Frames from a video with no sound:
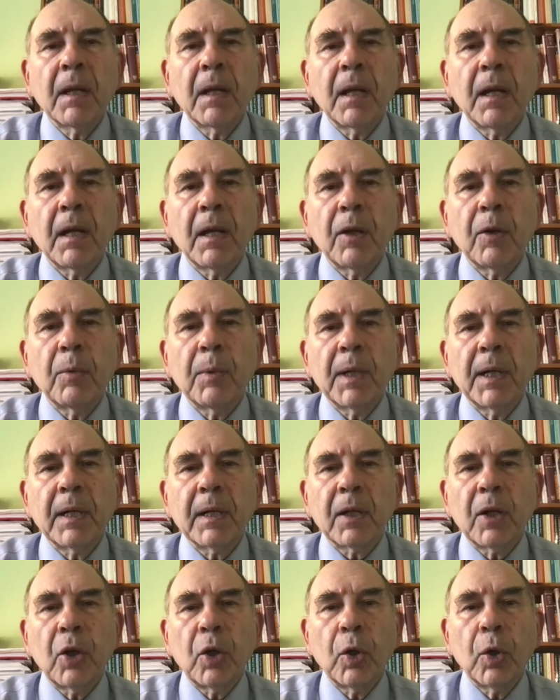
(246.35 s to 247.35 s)
uh,
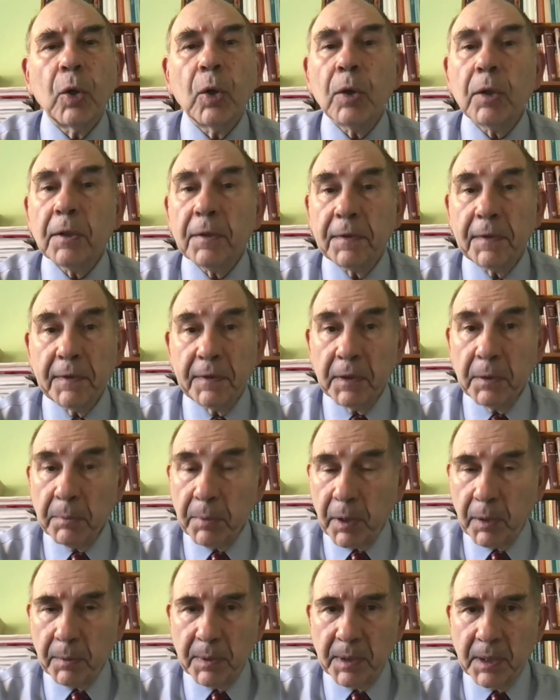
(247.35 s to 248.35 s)
where all the 15
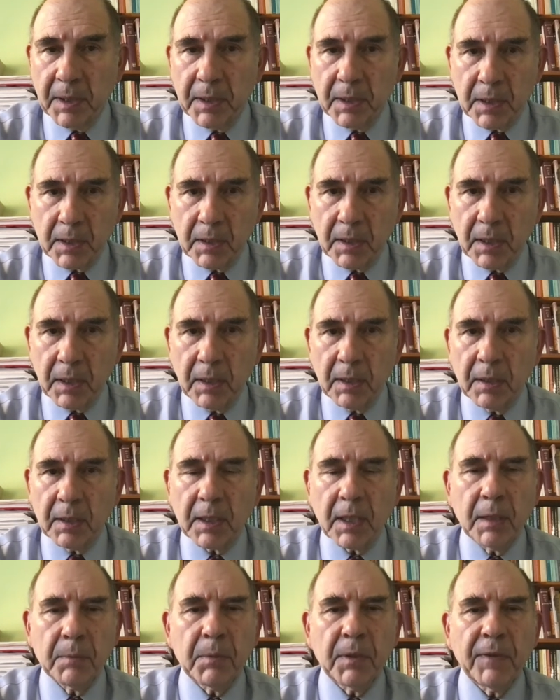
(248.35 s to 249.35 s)
properties uh,
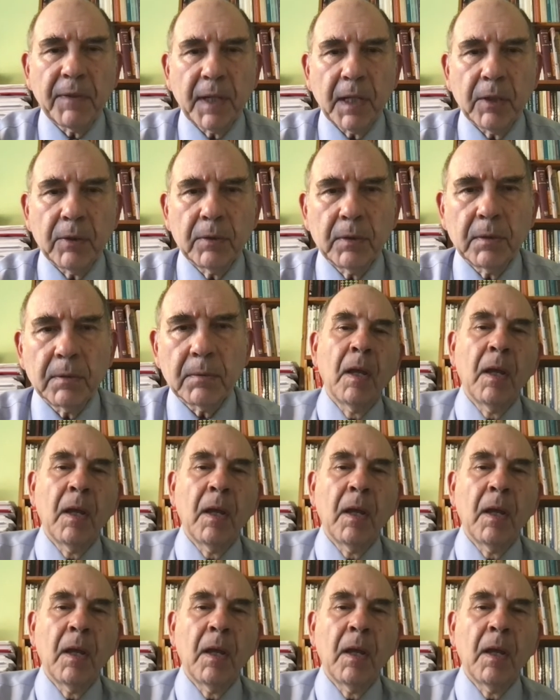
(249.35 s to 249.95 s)
can be found.